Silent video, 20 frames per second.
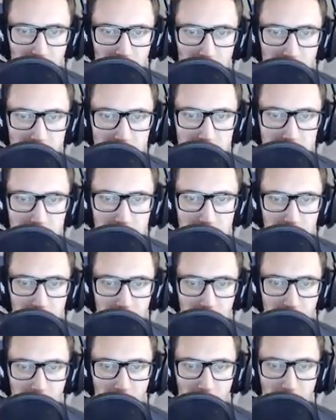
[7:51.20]
I just love how
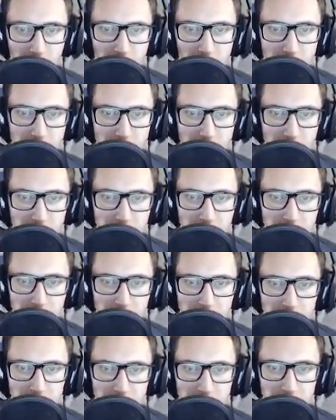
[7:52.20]

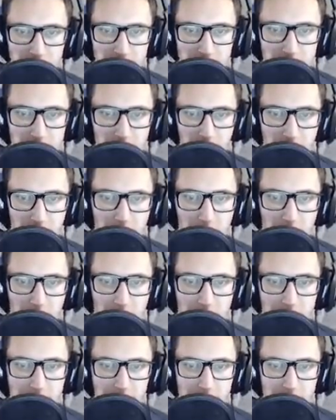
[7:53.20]
everything just gets
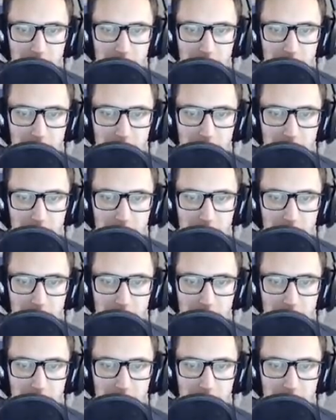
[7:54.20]
absolutely